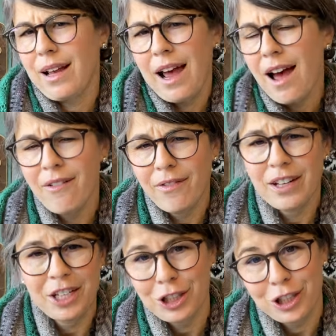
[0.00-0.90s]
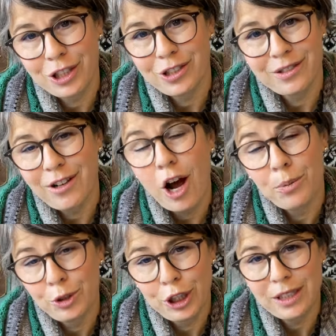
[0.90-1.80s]
a half finished
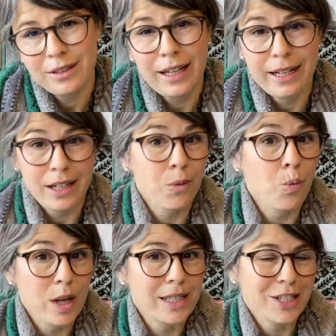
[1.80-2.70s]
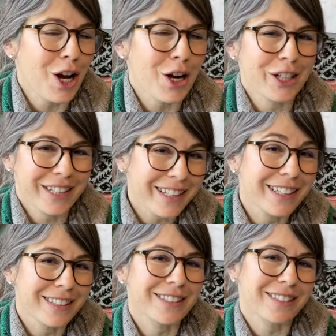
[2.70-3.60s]
object, like one sock,
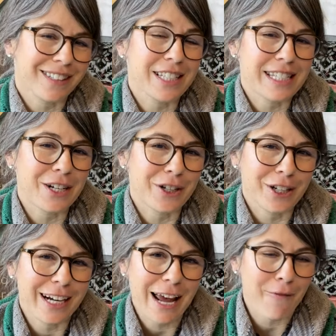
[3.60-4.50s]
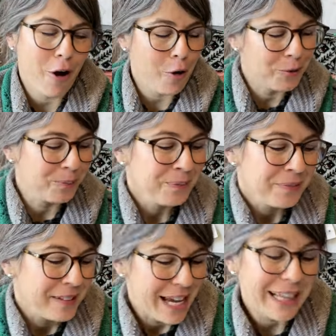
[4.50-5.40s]
is considered an FO,
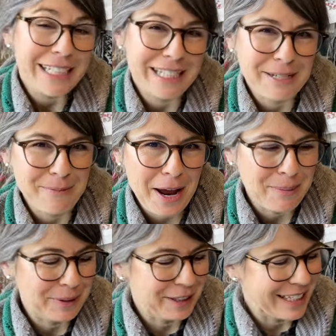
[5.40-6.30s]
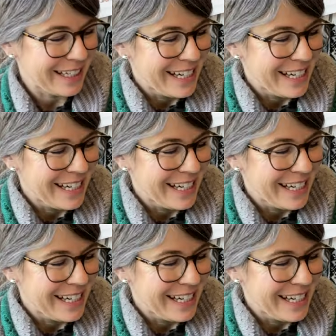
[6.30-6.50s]
at least in my book.